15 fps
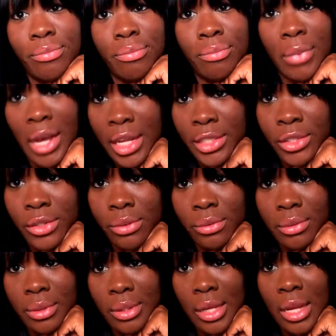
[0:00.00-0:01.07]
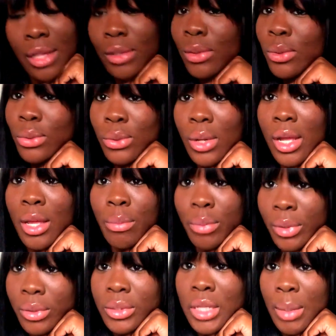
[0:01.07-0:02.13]
Mind you, I told you I had
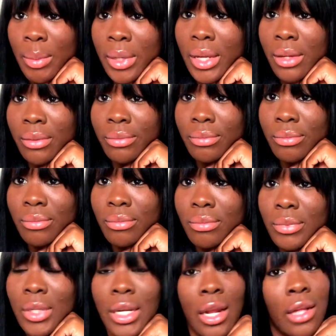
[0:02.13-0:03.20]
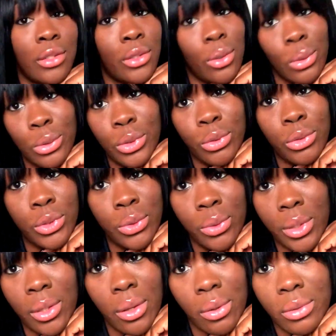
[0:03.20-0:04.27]
bills coming out. And I told you
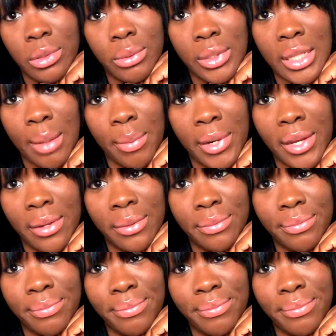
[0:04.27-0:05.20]
student loans was coming out.